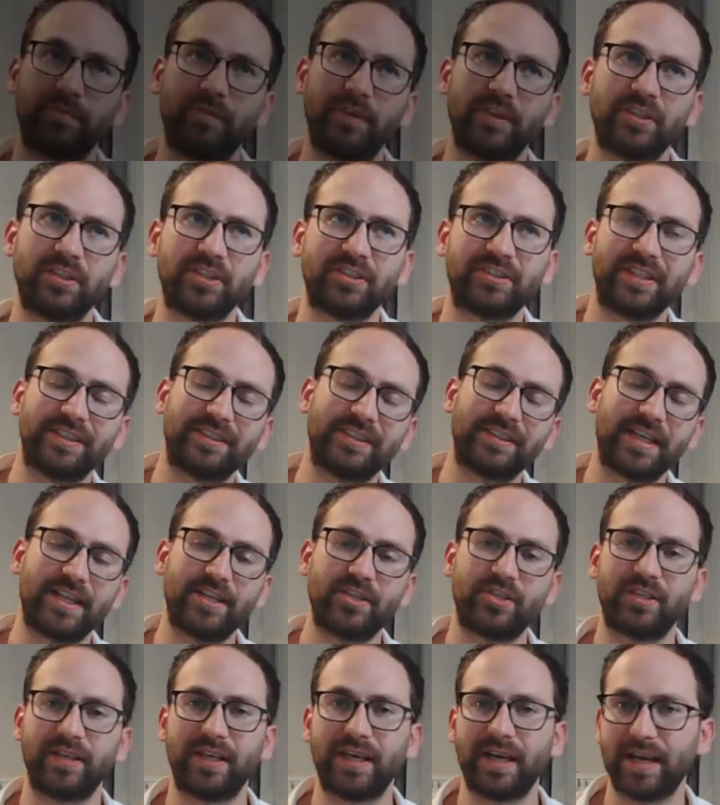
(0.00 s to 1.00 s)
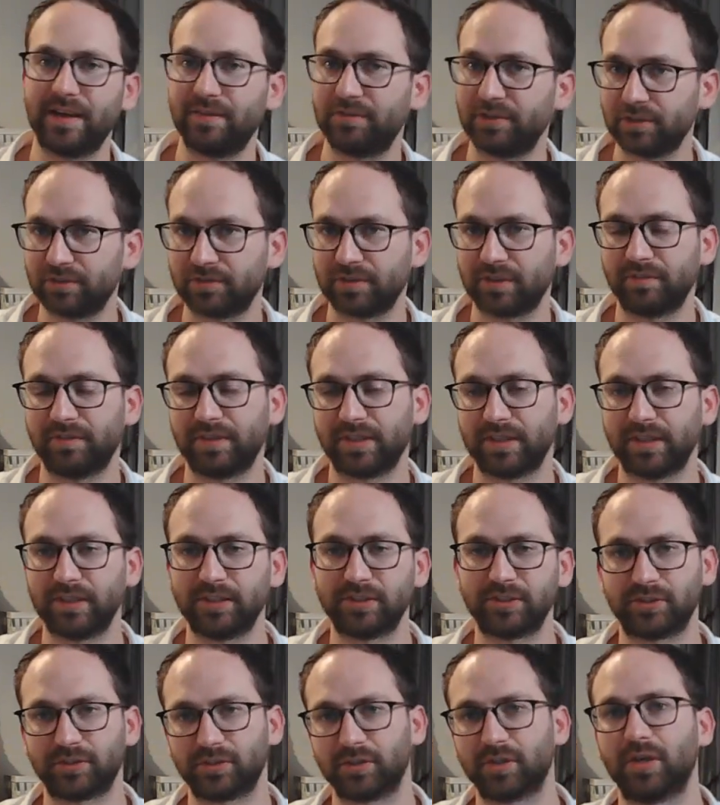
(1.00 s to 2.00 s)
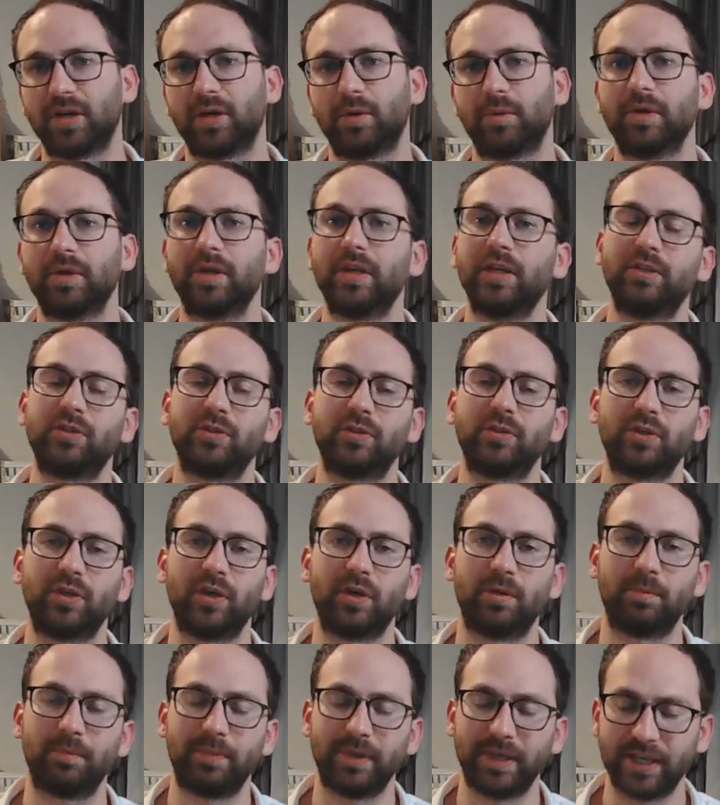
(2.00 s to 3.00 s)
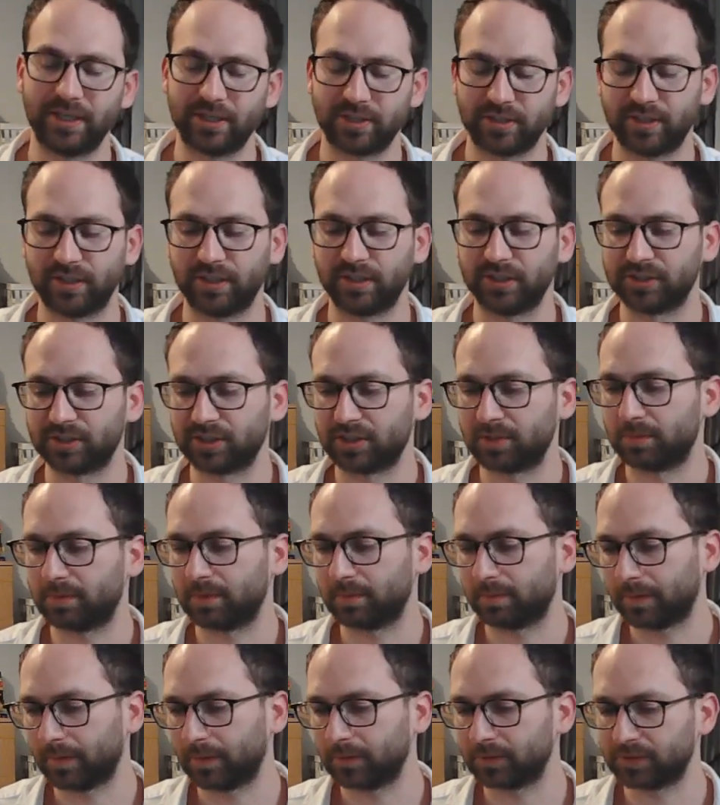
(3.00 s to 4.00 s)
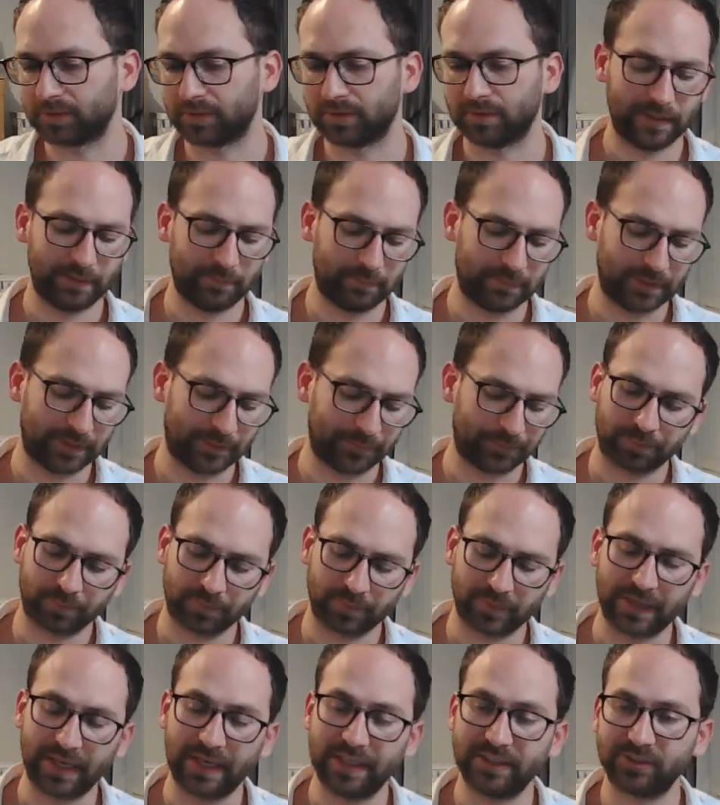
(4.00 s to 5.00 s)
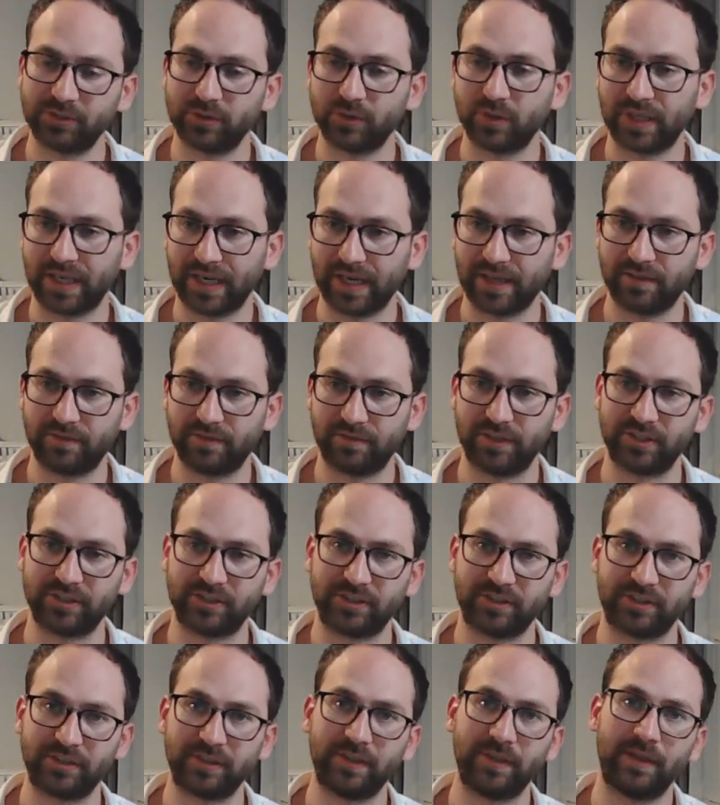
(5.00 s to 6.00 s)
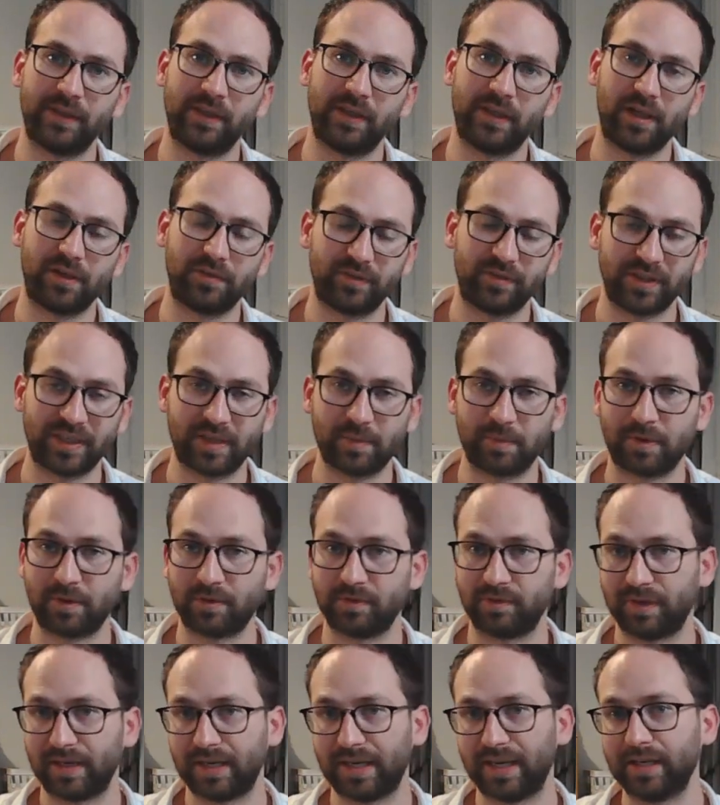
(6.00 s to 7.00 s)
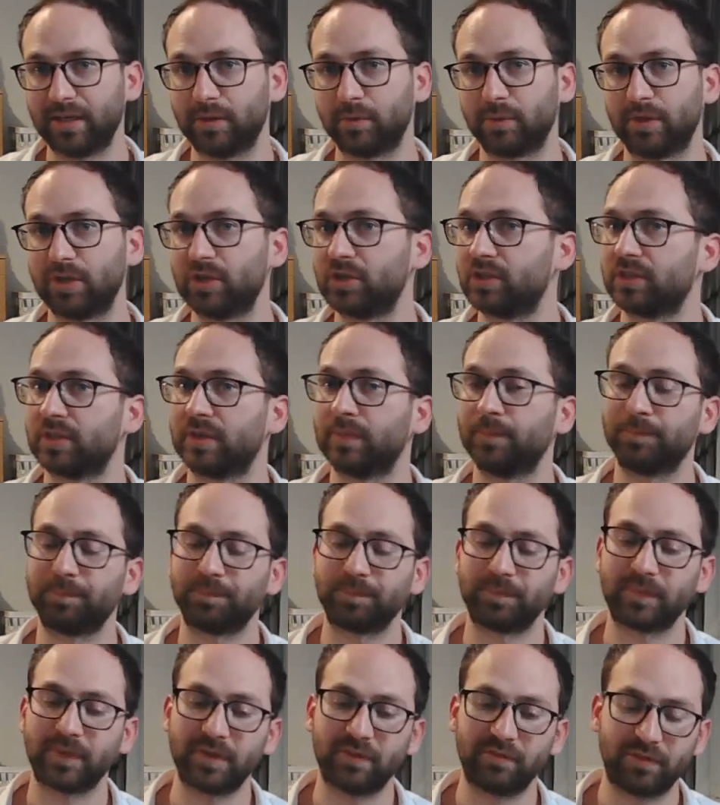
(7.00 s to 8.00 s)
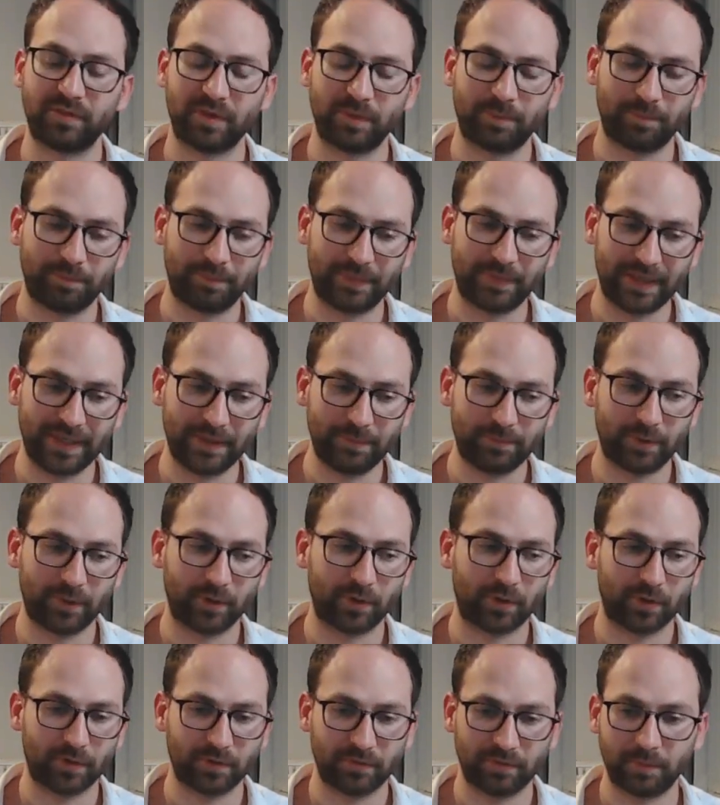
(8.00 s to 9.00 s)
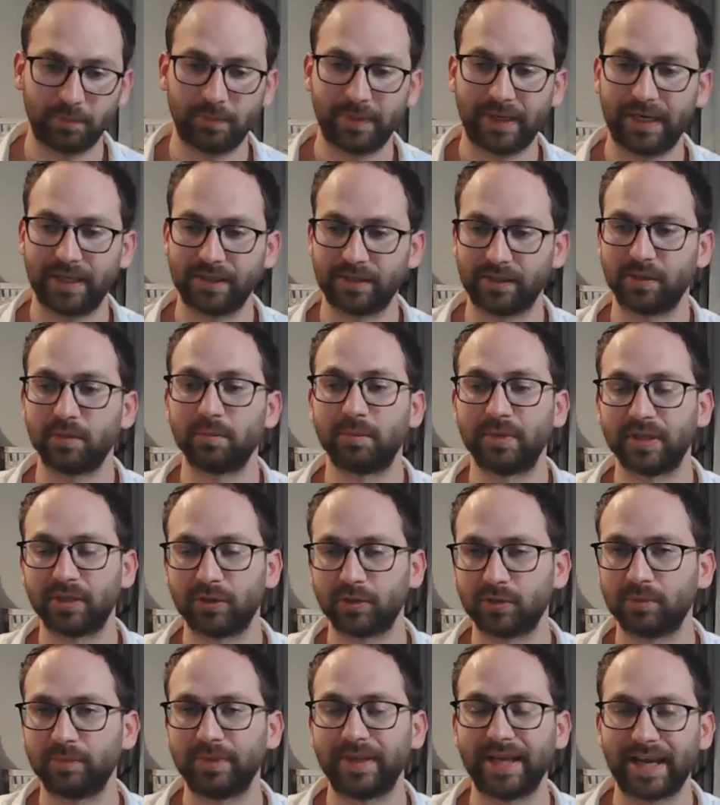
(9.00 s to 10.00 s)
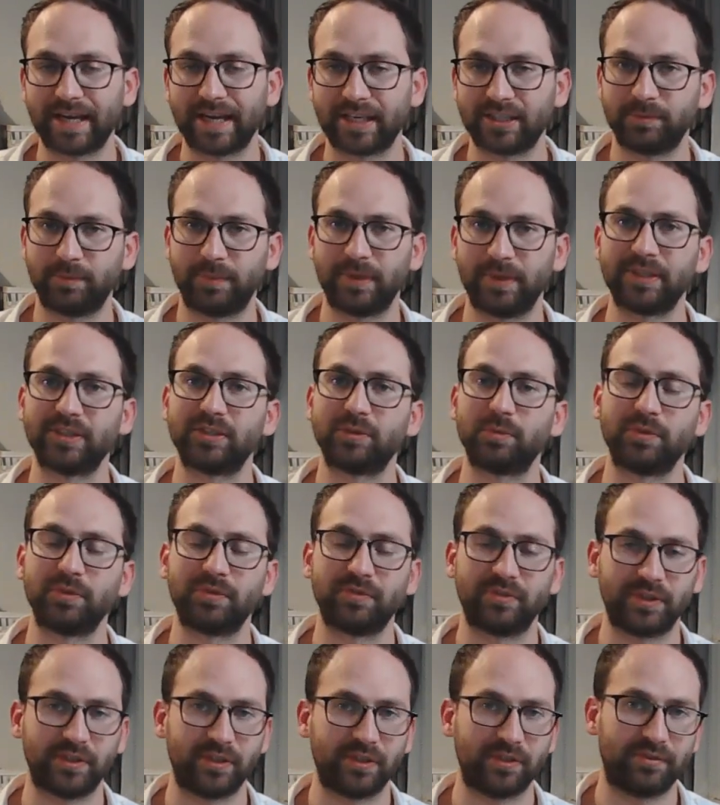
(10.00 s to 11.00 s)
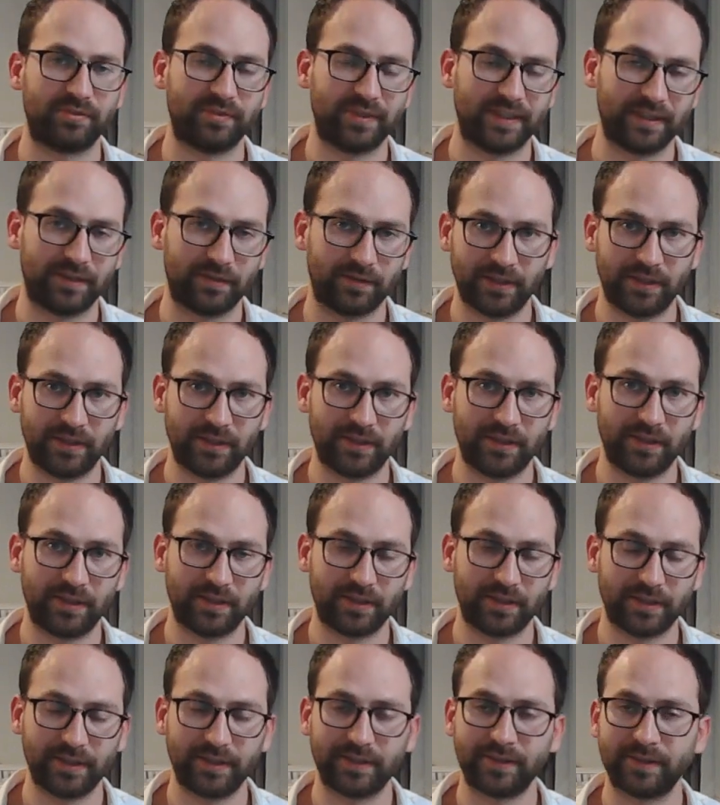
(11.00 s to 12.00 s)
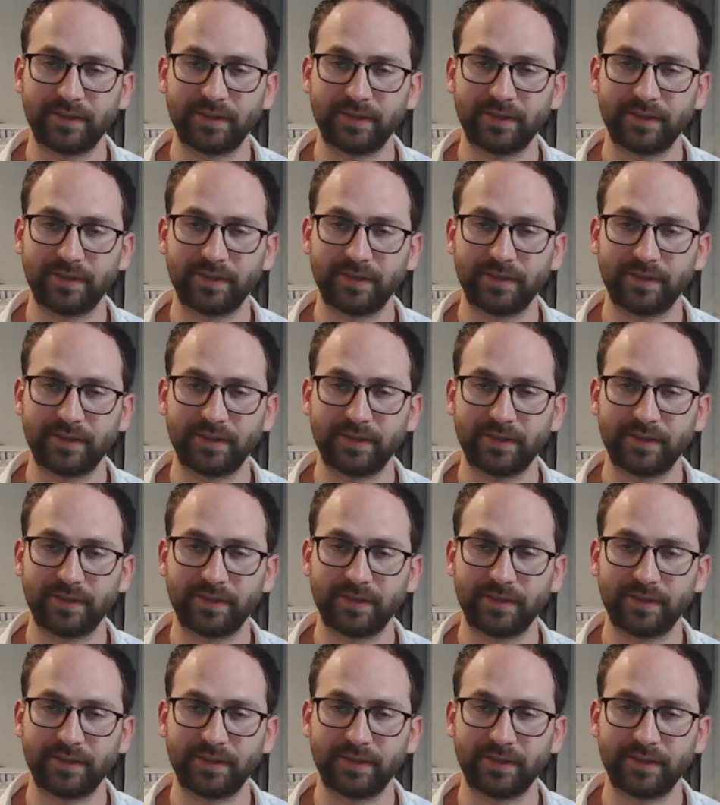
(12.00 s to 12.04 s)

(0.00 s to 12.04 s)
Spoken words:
is essentially everything that needs to go into your PhD research proposal. But as you write this, think about the language. The people on the panel may not be experts within your field, right?